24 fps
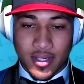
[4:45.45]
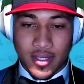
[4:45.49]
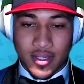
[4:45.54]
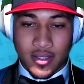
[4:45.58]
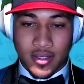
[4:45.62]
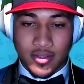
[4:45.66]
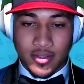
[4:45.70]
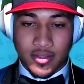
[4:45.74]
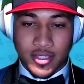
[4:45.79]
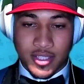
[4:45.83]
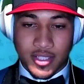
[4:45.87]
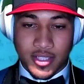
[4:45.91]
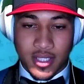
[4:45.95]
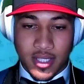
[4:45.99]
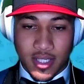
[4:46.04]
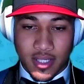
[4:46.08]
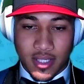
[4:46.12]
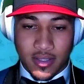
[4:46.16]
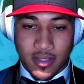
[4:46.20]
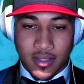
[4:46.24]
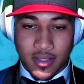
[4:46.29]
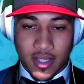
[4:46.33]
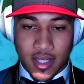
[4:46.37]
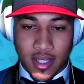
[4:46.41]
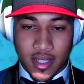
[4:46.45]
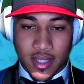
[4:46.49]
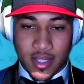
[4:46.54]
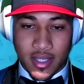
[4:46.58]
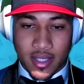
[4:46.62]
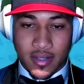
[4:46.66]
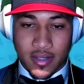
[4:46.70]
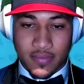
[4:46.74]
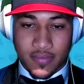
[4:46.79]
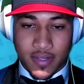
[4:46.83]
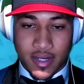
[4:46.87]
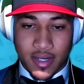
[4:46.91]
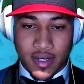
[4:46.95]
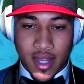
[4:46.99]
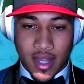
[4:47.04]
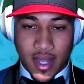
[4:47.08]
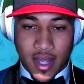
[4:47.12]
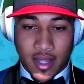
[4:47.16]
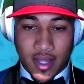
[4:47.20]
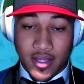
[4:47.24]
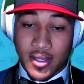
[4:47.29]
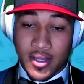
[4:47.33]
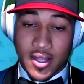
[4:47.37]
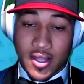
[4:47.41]
Coach Shanahan at a very
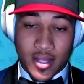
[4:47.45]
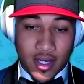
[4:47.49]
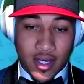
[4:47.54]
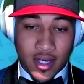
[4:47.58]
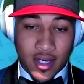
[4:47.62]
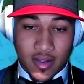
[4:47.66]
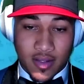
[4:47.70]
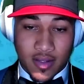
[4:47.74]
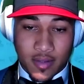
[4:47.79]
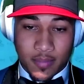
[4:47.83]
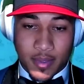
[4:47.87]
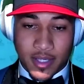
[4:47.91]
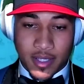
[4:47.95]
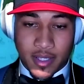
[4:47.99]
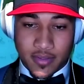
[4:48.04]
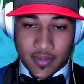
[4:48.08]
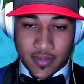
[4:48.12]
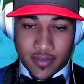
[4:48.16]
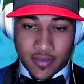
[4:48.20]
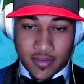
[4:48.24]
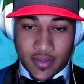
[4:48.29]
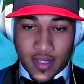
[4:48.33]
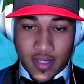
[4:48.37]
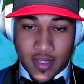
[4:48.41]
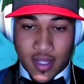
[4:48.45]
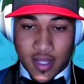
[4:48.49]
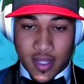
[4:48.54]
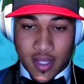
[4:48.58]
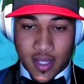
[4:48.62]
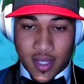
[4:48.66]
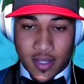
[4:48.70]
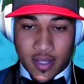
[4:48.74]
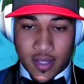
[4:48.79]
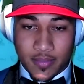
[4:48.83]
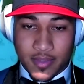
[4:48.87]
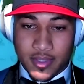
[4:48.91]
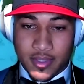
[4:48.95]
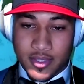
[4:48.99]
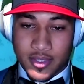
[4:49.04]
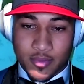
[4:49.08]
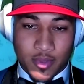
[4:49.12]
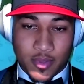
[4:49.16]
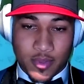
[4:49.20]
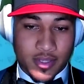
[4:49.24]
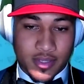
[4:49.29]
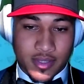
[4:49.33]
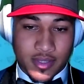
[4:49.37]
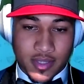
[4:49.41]
high, on a pedestal. It's
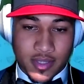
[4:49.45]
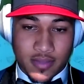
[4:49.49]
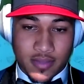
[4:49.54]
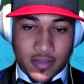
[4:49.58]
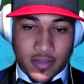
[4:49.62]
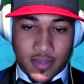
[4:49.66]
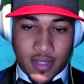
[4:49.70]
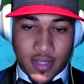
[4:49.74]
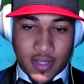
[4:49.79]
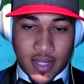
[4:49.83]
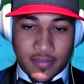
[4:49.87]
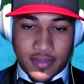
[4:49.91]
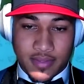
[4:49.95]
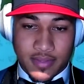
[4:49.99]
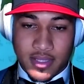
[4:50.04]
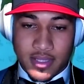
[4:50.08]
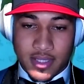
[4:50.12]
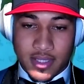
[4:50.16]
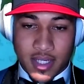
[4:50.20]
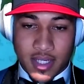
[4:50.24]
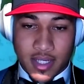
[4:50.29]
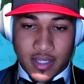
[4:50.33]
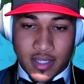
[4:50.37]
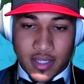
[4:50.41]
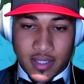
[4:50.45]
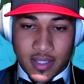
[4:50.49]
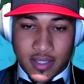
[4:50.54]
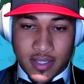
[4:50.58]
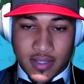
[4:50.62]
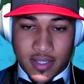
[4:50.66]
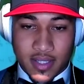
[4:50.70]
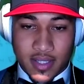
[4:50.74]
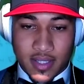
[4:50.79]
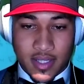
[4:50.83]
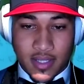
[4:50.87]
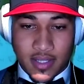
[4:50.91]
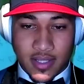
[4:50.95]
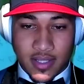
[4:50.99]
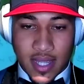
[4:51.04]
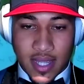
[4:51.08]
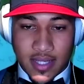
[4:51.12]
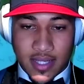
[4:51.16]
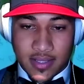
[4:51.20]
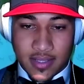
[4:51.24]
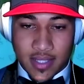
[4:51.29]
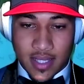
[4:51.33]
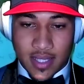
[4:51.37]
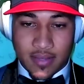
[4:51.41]
well-deserved. Obviously, John has done it at the
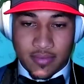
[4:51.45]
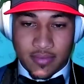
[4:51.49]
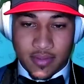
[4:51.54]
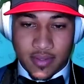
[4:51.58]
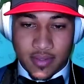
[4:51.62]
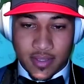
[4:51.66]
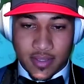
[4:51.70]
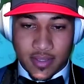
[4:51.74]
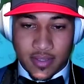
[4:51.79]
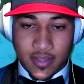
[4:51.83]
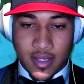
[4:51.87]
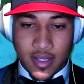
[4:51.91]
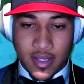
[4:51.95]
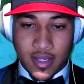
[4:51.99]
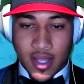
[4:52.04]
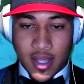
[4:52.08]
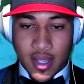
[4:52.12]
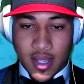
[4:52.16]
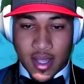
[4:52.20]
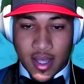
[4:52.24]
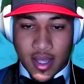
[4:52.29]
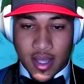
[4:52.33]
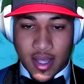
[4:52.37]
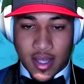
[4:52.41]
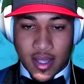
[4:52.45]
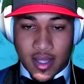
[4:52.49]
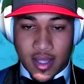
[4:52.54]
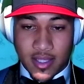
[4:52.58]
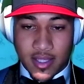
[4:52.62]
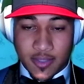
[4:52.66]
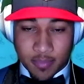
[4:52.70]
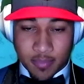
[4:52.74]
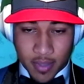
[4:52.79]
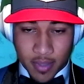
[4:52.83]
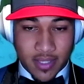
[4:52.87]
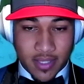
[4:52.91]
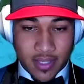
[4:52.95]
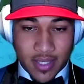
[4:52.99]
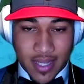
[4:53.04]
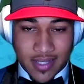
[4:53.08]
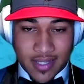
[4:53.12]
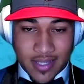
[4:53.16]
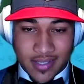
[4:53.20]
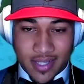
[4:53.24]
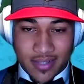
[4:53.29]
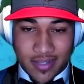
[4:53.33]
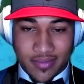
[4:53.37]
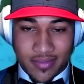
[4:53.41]
highest level and has played at the
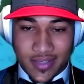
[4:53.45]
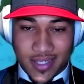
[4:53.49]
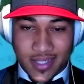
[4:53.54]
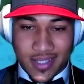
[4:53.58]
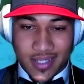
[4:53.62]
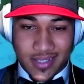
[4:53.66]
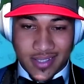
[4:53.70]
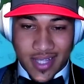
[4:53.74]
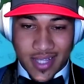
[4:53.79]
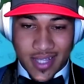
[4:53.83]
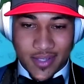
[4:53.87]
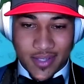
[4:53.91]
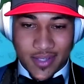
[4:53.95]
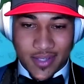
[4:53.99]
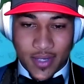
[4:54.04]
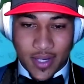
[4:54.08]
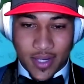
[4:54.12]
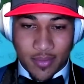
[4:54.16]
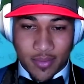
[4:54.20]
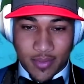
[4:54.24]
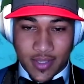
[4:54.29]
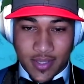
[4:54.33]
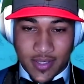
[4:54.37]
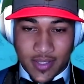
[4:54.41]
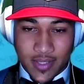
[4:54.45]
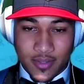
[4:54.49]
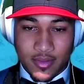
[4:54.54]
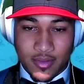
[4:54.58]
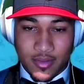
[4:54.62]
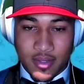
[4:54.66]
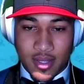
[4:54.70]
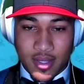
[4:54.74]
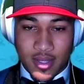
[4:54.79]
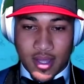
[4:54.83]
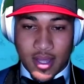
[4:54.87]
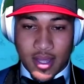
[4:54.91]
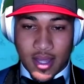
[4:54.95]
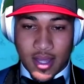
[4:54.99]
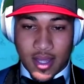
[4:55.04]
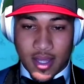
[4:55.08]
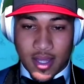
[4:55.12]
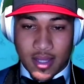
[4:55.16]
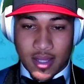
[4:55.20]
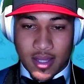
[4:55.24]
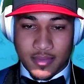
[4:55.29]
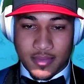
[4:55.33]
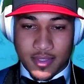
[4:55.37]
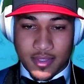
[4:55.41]
highest level, done exactly what I want to do.
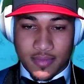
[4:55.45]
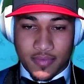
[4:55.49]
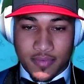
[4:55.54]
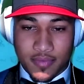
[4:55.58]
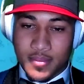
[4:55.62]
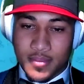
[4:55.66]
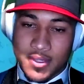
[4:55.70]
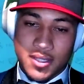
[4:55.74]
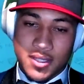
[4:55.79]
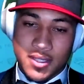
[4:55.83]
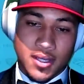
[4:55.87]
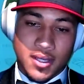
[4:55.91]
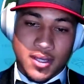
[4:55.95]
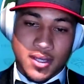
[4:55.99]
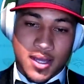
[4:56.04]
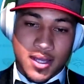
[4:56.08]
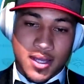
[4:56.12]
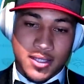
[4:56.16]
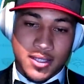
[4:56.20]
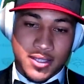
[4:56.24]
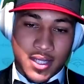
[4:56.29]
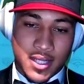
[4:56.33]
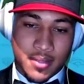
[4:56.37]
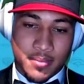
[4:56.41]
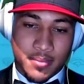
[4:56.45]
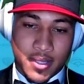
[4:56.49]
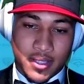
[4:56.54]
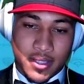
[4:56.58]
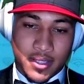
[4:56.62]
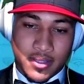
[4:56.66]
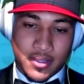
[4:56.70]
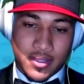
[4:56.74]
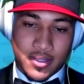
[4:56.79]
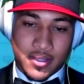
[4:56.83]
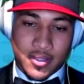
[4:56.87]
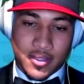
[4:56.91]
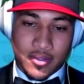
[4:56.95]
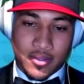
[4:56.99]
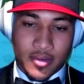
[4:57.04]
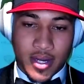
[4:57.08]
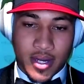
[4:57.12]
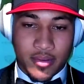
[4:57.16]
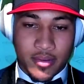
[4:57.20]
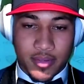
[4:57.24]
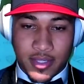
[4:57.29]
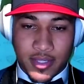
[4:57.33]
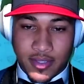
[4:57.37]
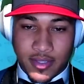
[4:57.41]
So for me, John Beck is a
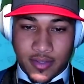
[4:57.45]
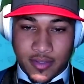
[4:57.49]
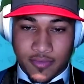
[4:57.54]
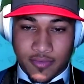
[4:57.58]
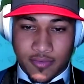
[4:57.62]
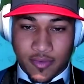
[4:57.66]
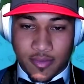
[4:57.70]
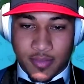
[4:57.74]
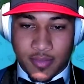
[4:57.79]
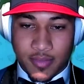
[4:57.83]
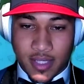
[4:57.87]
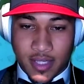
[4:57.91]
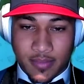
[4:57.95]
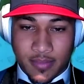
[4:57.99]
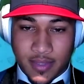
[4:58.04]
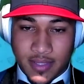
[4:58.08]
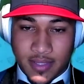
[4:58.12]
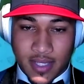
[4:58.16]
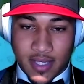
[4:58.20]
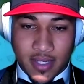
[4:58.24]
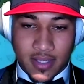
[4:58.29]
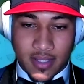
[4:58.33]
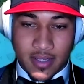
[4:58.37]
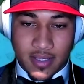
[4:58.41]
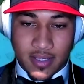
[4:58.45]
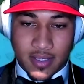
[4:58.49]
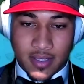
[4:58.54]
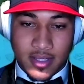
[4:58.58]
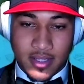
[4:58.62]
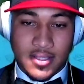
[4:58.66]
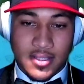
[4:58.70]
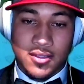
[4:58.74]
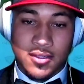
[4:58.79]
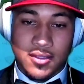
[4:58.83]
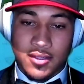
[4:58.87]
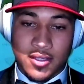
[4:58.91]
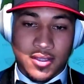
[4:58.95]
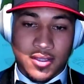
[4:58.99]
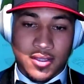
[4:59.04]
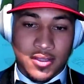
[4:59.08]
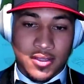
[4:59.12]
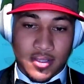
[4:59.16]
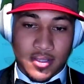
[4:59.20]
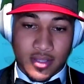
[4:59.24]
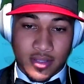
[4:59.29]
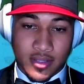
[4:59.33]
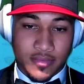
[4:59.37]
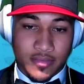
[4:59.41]
great resource for me, and I'm excited to continue
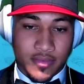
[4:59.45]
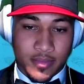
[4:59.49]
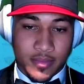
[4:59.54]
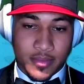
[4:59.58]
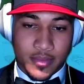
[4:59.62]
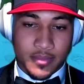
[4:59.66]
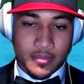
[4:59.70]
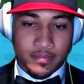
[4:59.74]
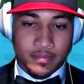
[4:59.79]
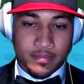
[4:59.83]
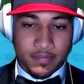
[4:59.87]
to learn from him.